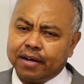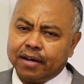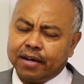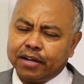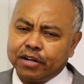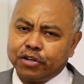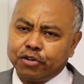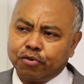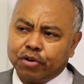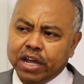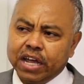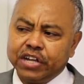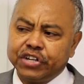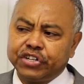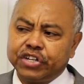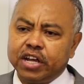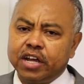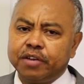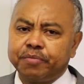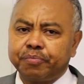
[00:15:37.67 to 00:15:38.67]

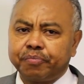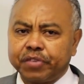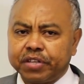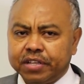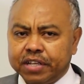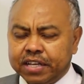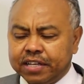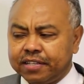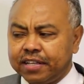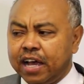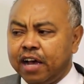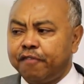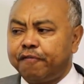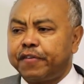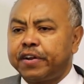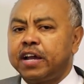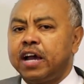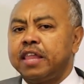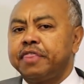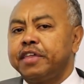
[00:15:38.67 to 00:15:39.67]
education in East
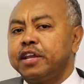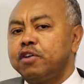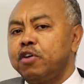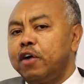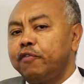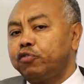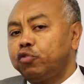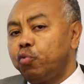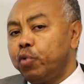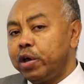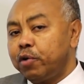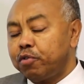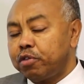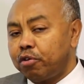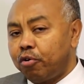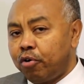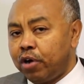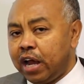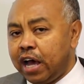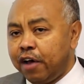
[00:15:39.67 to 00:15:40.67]
Africa, and then you have to work
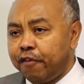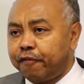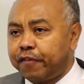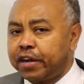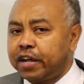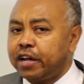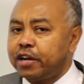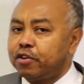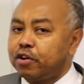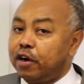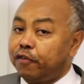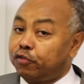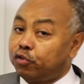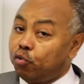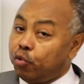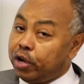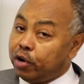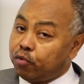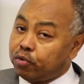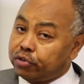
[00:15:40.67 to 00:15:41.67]
with all Africa, you have
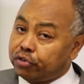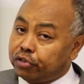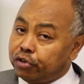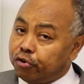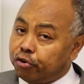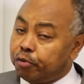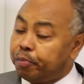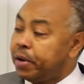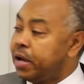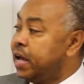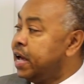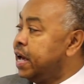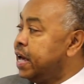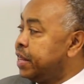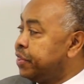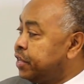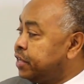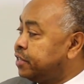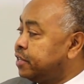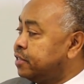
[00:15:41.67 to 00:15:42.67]
to work with Europe.
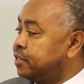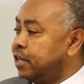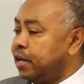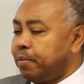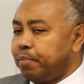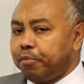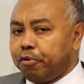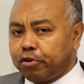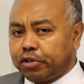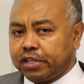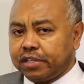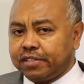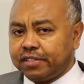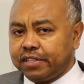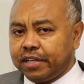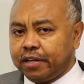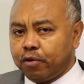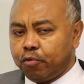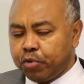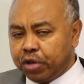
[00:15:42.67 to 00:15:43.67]
This is the important
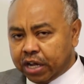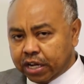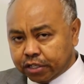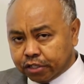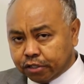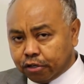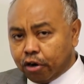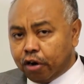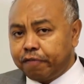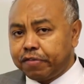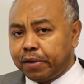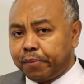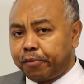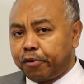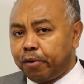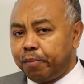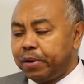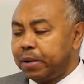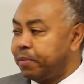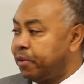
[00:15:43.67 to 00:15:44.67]
thing. We can solve the
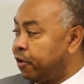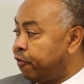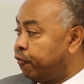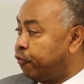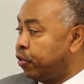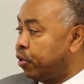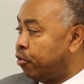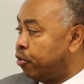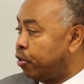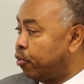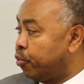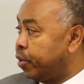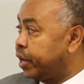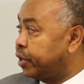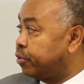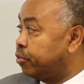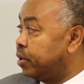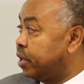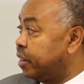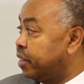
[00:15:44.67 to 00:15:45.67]
problem if we all
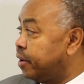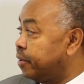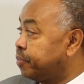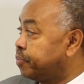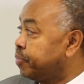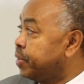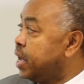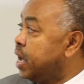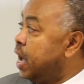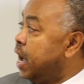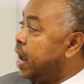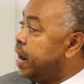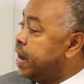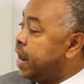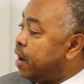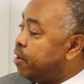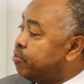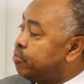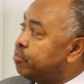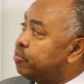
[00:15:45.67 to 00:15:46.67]
work together.
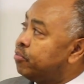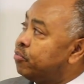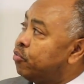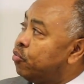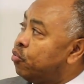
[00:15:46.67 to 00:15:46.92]
Now,